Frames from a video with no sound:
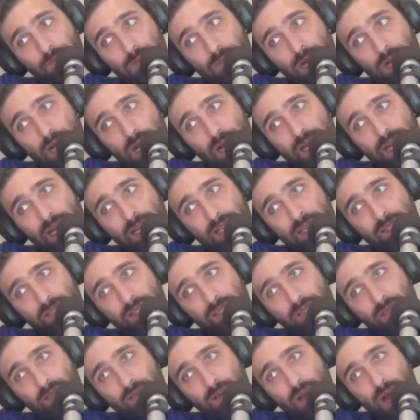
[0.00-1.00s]
I
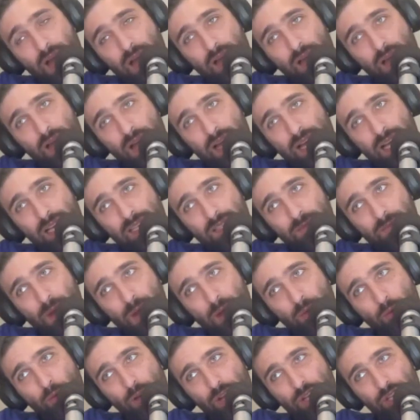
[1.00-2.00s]
guess
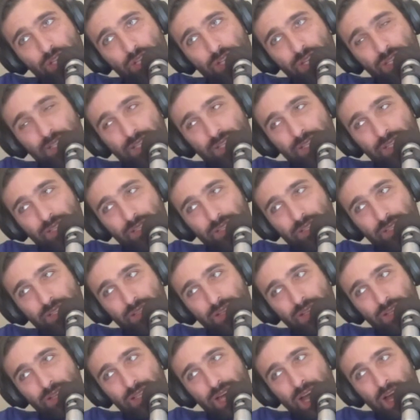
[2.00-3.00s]
my wish is
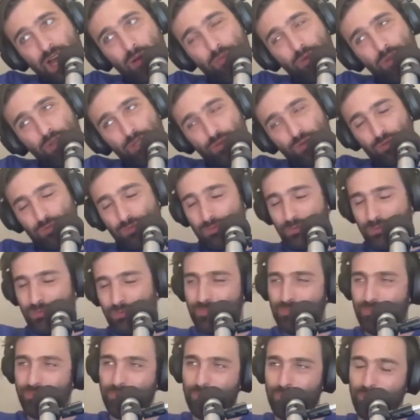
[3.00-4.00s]
I almost,
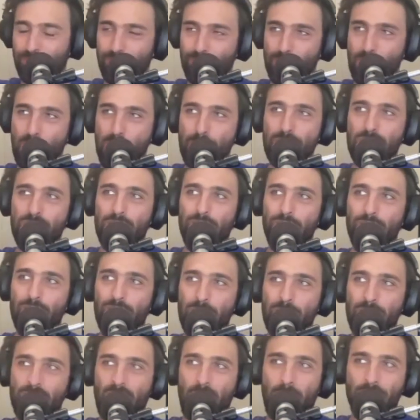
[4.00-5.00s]

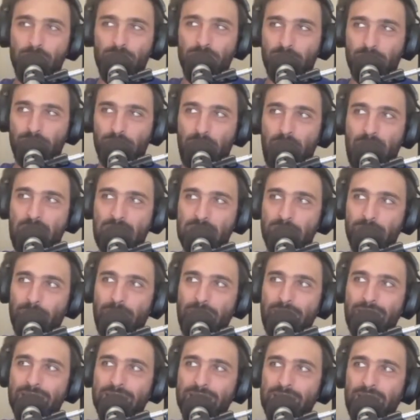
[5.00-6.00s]
maybe I'm just biased,
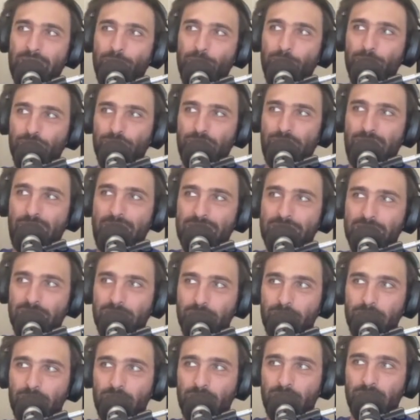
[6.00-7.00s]
but I guess I wish I had
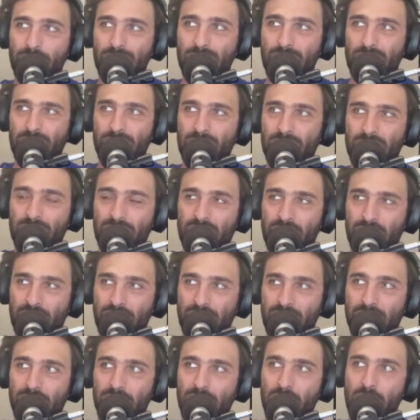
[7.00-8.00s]
some of those
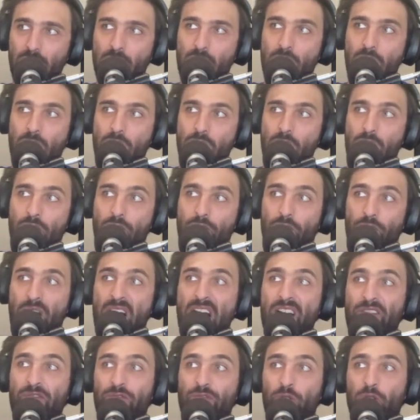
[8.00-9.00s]
statistics for
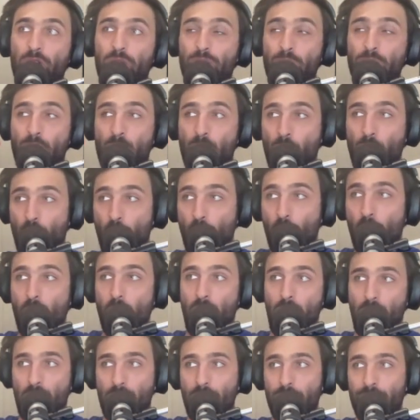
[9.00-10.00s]
F1
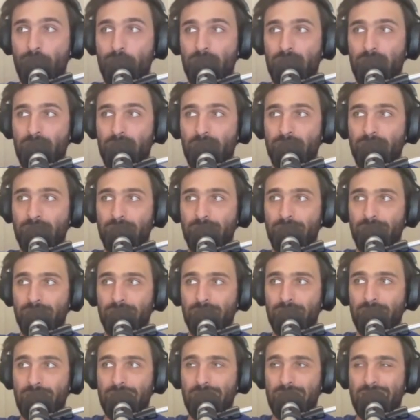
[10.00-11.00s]
more, because
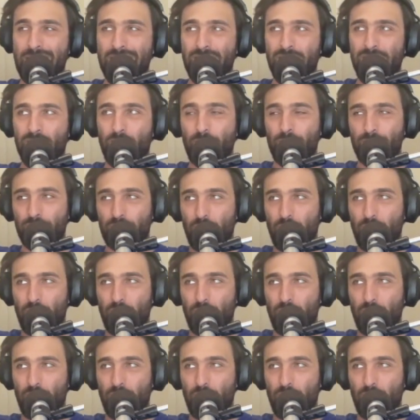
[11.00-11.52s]
it's so much